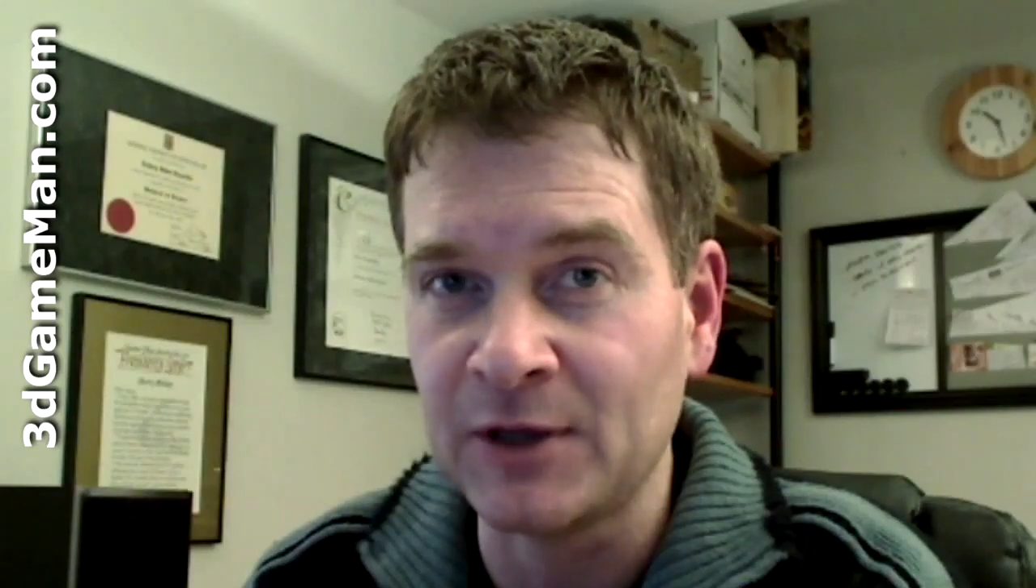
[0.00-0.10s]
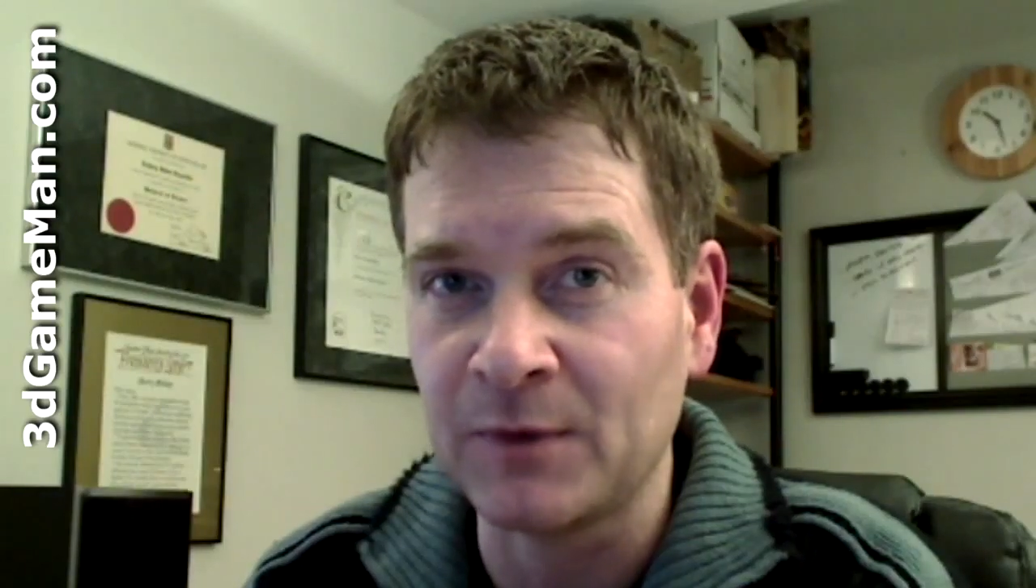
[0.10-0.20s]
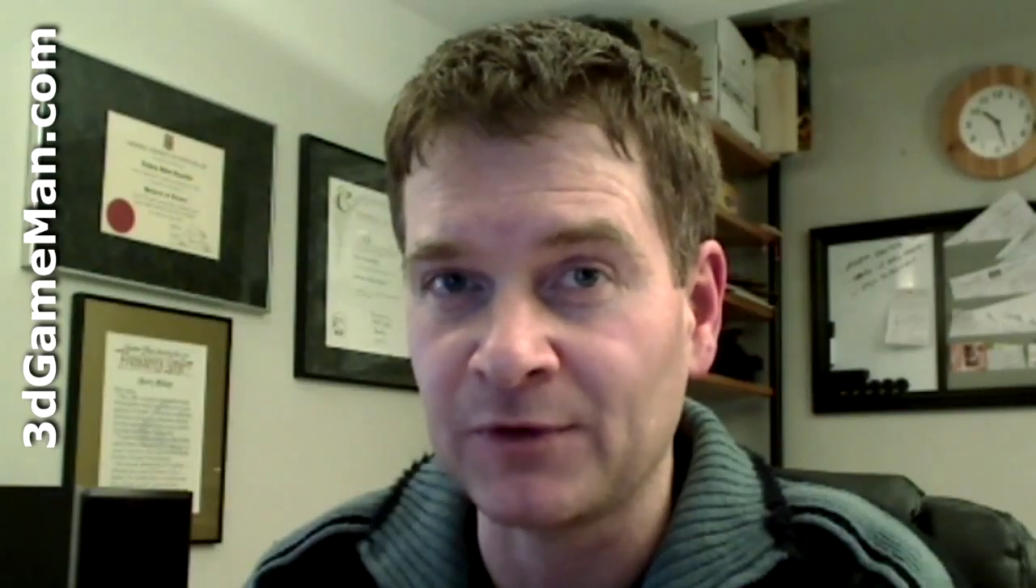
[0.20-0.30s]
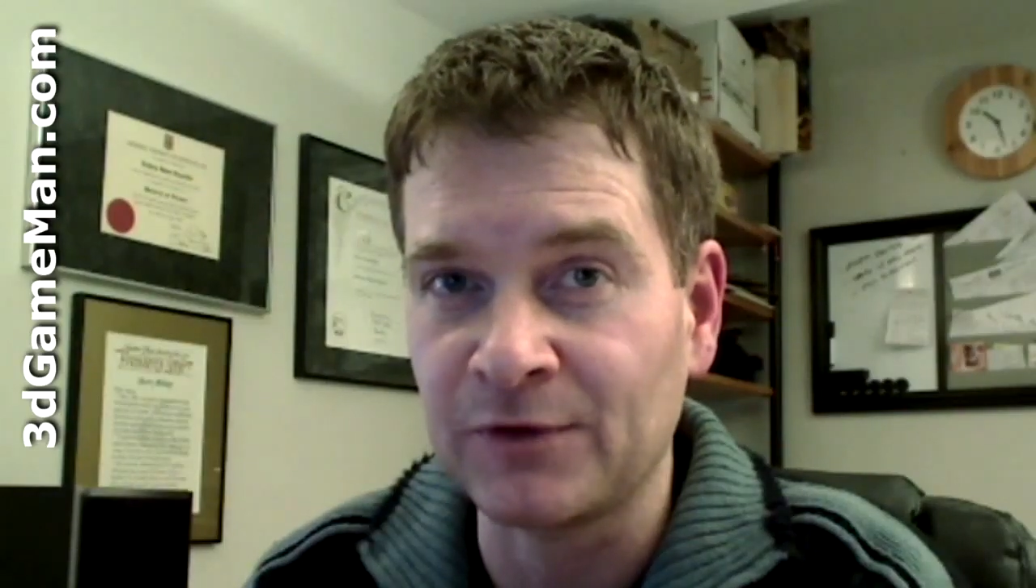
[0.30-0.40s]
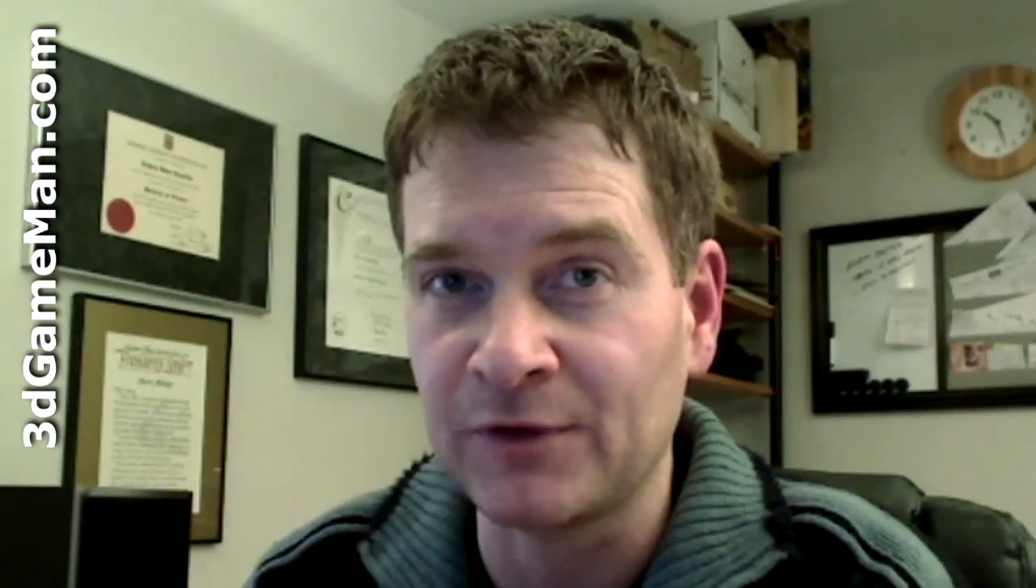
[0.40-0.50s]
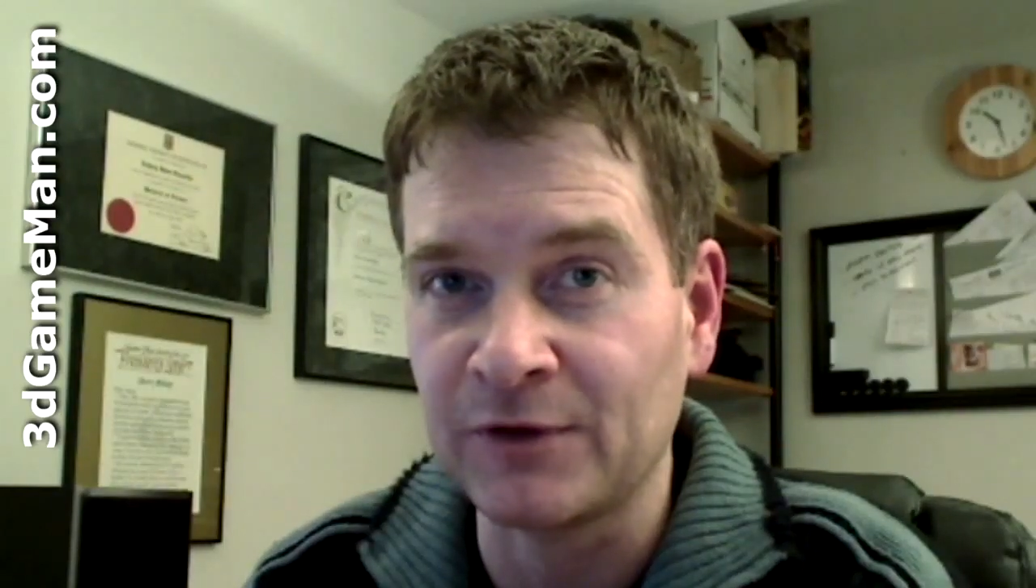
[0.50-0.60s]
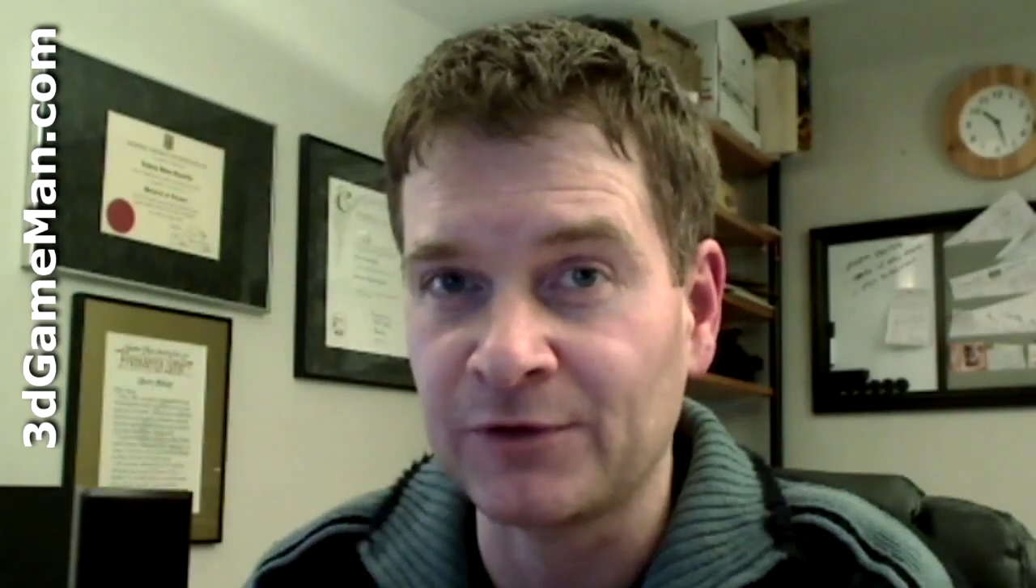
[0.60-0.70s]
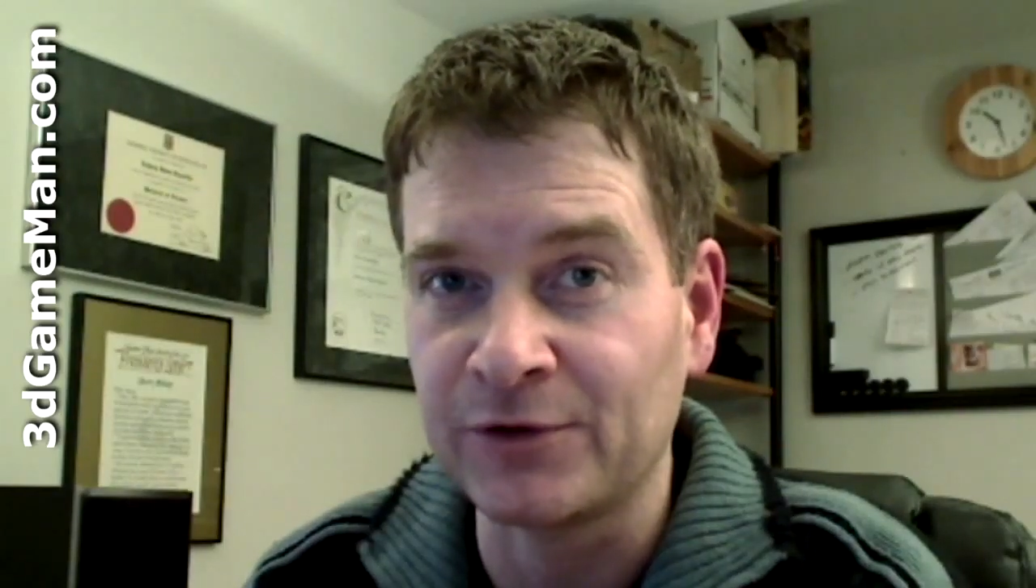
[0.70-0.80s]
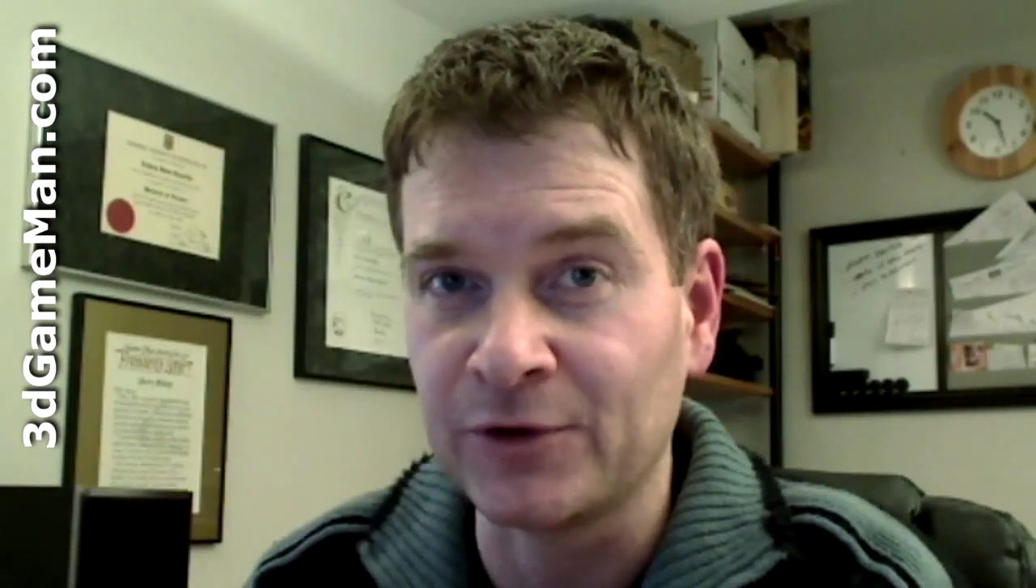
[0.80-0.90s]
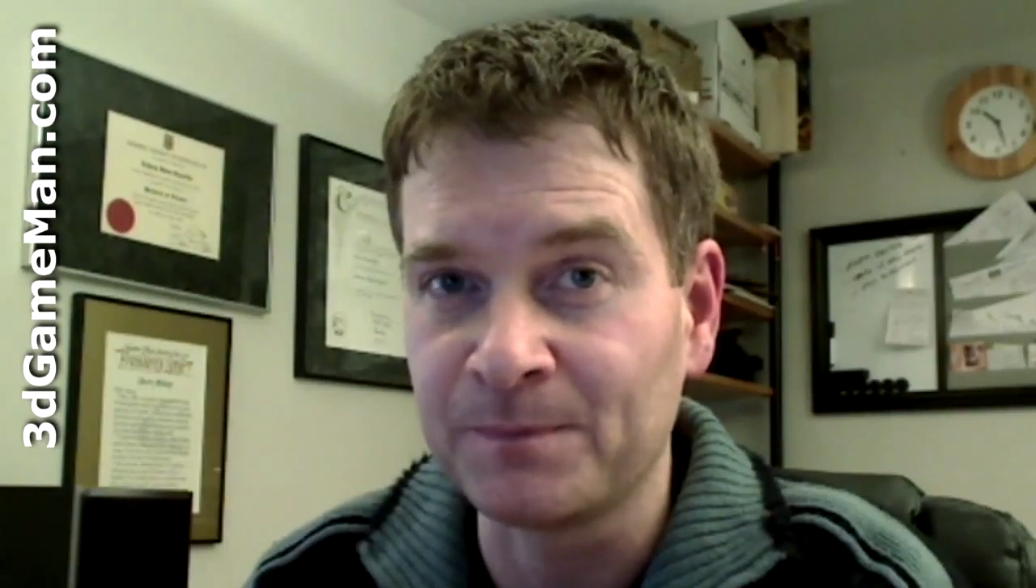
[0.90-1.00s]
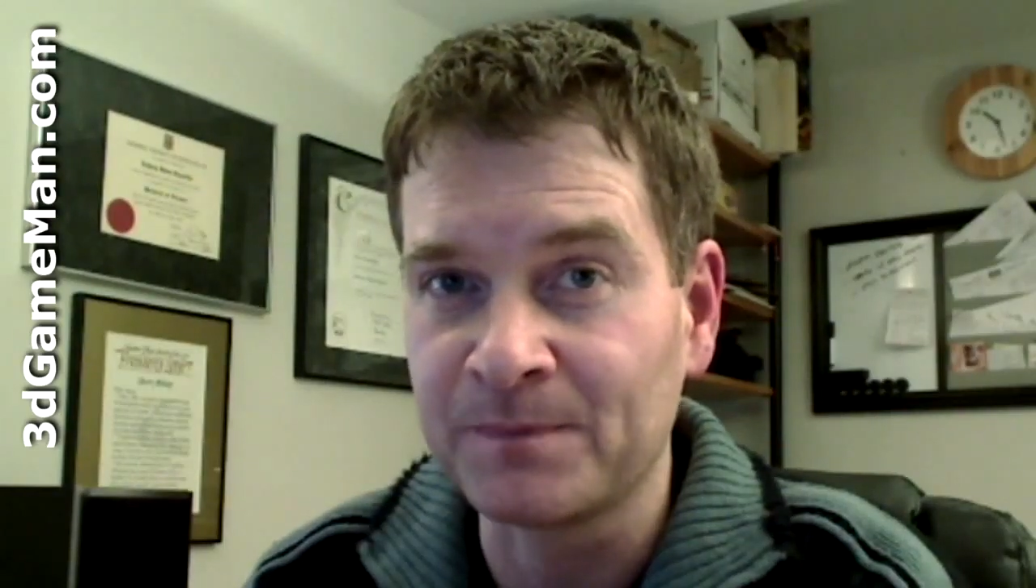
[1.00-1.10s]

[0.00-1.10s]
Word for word: which is digital,